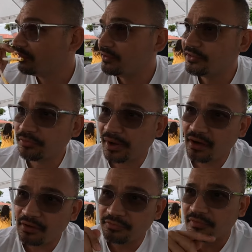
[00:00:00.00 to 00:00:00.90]
This is right
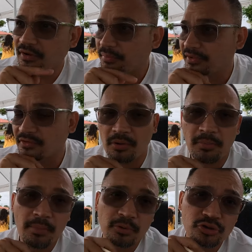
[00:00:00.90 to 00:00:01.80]
off of a place called
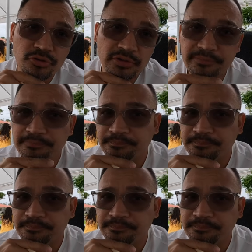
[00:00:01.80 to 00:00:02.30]
Mamo Street.